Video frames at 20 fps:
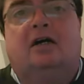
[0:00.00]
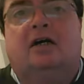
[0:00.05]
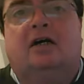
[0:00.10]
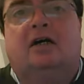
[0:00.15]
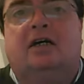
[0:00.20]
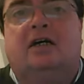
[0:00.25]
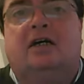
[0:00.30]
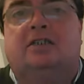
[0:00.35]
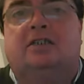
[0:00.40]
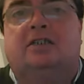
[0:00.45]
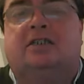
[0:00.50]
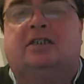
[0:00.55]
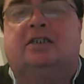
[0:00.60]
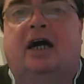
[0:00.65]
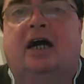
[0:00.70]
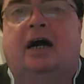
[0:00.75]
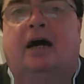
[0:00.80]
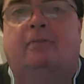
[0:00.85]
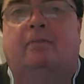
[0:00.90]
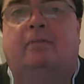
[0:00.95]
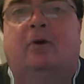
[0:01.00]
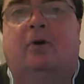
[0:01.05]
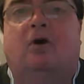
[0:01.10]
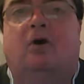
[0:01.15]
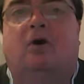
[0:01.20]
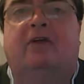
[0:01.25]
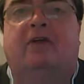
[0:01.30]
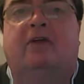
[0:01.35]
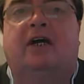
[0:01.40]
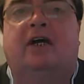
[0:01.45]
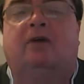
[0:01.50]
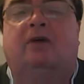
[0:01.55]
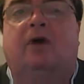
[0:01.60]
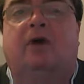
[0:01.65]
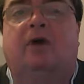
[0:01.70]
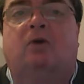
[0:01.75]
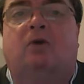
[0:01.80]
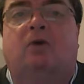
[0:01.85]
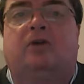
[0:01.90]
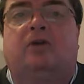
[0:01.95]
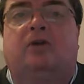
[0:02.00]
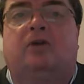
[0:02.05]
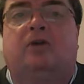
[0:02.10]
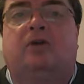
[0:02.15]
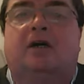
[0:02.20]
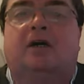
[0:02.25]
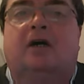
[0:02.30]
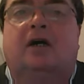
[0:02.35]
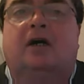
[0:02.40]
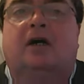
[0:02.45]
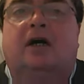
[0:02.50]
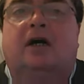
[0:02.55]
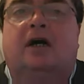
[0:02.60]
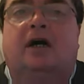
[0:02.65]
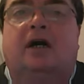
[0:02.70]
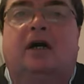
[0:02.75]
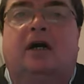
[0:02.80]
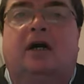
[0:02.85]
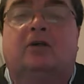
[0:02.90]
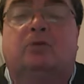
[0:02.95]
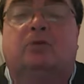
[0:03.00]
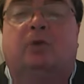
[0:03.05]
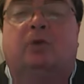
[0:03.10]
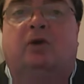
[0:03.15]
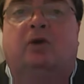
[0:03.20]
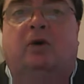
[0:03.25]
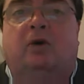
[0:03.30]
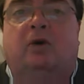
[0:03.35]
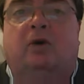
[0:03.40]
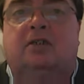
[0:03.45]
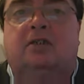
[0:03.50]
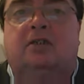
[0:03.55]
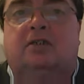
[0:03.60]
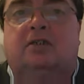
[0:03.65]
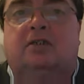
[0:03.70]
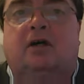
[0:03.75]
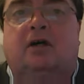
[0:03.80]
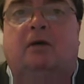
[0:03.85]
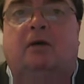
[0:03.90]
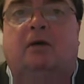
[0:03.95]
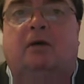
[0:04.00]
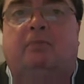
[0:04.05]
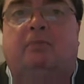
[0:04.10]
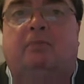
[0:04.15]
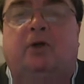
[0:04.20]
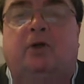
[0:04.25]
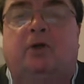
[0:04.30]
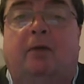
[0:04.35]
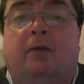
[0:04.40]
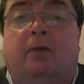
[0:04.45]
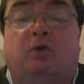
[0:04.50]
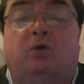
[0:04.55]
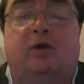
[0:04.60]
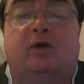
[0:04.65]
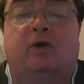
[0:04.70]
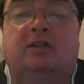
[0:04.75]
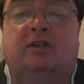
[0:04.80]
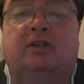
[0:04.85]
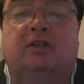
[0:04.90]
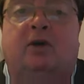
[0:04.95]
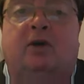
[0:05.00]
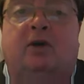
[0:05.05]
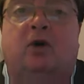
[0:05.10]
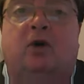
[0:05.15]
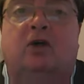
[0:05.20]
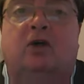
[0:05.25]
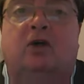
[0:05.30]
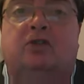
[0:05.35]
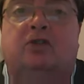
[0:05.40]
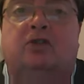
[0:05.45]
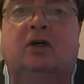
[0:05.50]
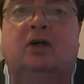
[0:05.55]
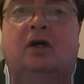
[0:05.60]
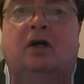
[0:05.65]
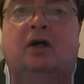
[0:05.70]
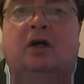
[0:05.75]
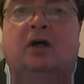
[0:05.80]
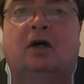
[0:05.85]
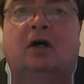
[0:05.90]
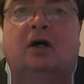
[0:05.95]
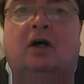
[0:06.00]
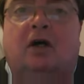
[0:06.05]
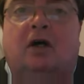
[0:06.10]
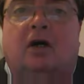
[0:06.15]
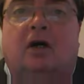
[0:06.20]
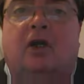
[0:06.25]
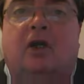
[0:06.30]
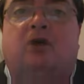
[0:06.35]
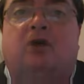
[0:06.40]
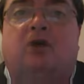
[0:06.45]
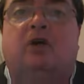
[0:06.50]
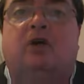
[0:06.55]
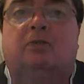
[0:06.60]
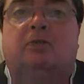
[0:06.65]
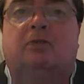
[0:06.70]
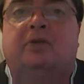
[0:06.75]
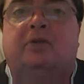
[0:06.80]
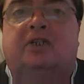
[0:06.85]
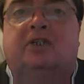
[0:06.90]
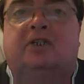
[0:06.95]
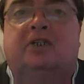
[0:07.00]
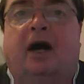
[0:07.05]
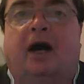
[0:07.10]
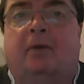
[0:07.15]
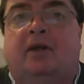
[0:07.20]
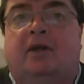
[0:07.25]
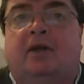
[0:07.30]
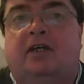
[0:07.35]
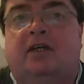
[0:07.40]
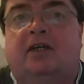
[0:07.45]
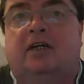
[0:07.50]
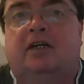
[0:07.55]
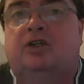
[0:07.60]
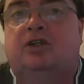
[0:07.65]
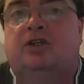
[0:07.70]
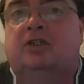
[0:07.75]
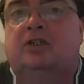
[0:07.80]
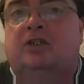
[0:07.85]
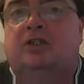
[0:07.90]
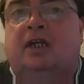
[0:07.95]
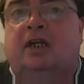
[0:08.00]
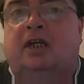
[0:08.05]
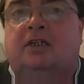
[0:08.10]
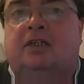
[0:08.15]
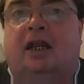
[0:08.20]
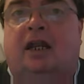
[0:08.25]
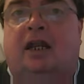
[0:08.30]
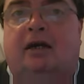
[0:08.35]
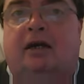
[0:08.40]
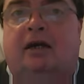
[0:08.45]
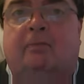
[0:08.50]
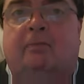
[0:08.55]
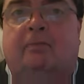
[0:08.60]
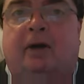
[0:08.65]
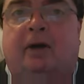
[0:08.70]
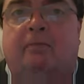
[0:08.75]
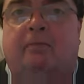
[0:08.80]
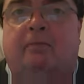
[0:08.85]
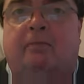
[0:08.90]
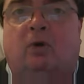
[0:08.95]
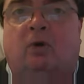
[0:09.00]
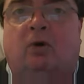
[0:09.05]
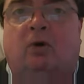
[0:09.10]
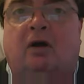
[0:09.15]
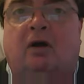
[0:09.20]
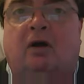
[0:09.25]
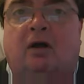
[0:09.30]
is the same all the year round, and as we know, it's you get progressively worse. But at Christmas time, I think it just needs that little bit more